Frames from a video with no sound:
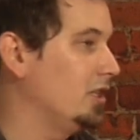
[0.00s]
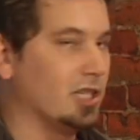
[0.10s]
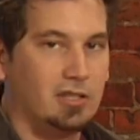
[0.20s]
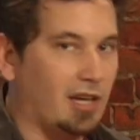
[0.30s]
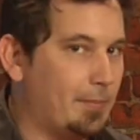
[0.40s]
You
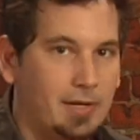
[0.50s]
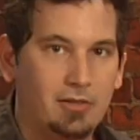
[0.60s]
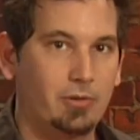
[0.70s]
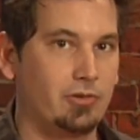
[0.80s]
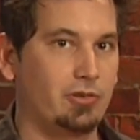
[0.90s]
can type it
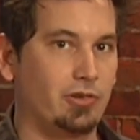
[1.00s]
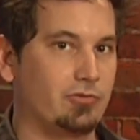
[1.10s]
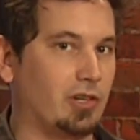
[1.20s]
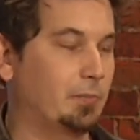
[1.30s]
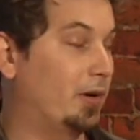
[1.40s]
into your
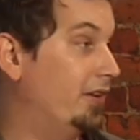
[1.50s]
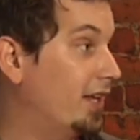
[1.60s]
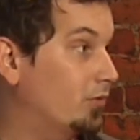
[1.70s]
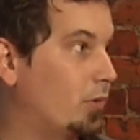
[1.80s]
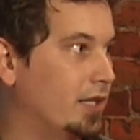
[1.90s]
address bar. And
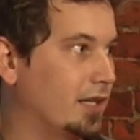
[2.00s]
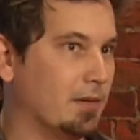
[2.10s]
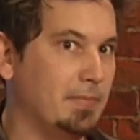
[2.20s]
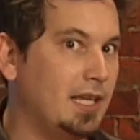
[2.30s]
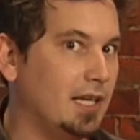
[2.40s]
that's why like
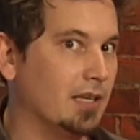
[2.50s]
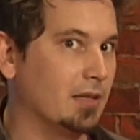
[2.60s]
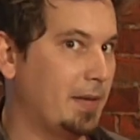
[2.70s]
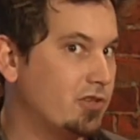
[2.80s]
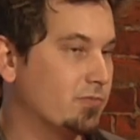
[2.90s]
the media, the
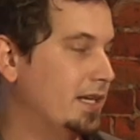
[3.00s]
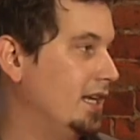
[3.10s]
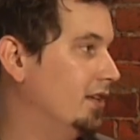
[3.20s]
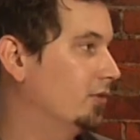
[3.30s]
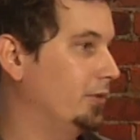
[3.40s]
major
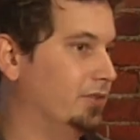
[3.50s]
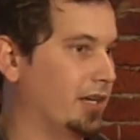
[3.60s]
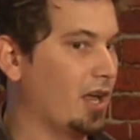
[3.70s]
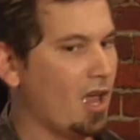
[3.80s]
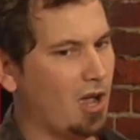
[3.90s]
media is always
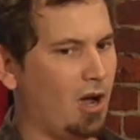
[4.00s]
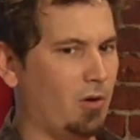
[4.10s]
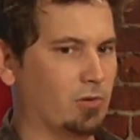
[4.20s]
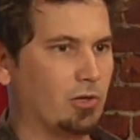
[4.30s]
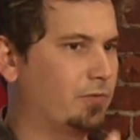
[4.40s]
like,
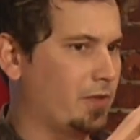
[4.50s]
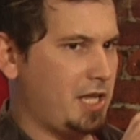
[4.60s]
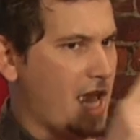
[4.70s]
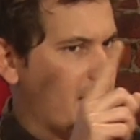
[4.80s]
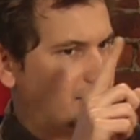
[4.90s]
oh, look for
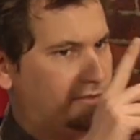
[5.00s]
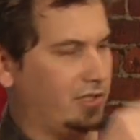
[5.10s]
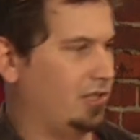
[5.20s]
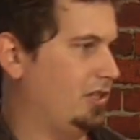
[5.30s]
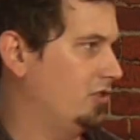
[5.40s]
the S
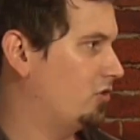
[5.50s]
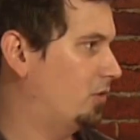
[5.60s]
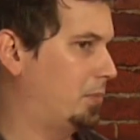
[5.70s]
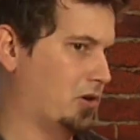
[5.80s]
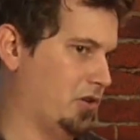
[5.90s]
in the address
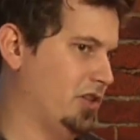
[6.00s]
bar and